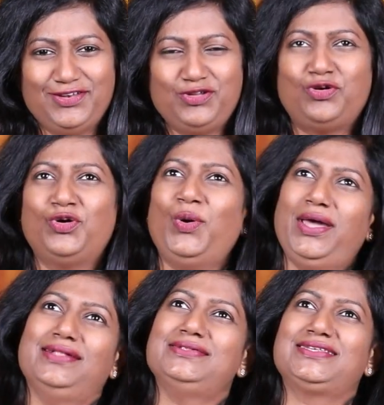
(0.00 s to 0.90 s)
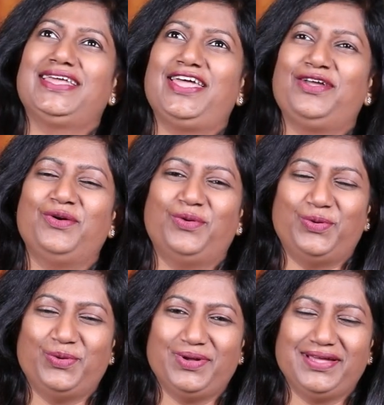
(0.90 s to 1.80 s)
to who else can I
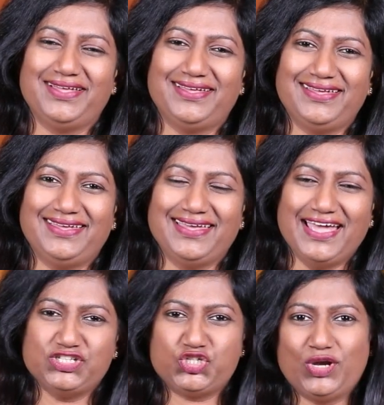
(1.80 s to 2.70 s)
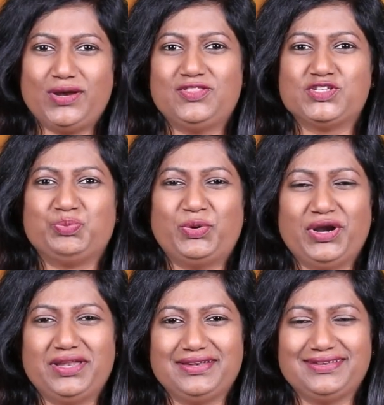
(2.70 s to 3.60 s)
go and share this
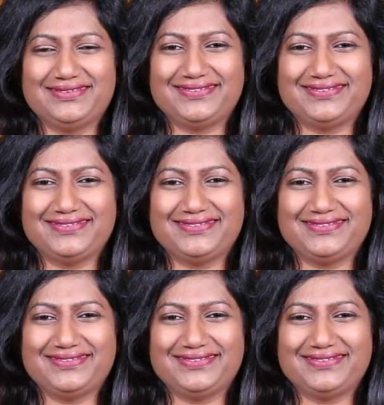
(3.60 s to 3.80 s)
burden?